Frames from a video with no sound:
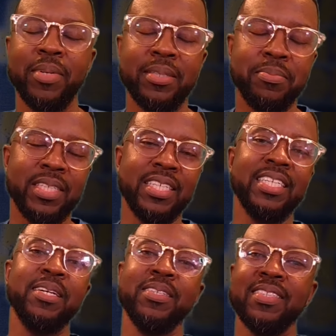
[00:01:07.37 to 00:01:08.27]
I'm
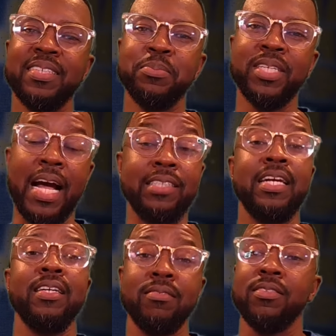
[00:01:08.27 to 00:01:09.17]
good. I'm good.
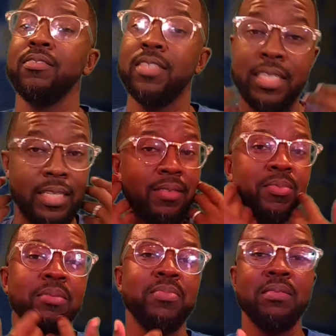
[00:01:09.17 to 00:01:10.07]
You see,
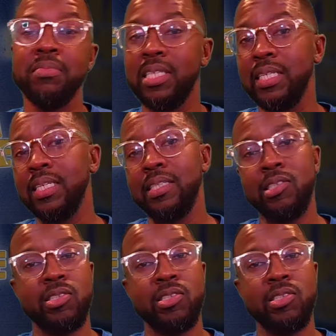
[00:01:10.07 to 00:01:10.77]
I'm good.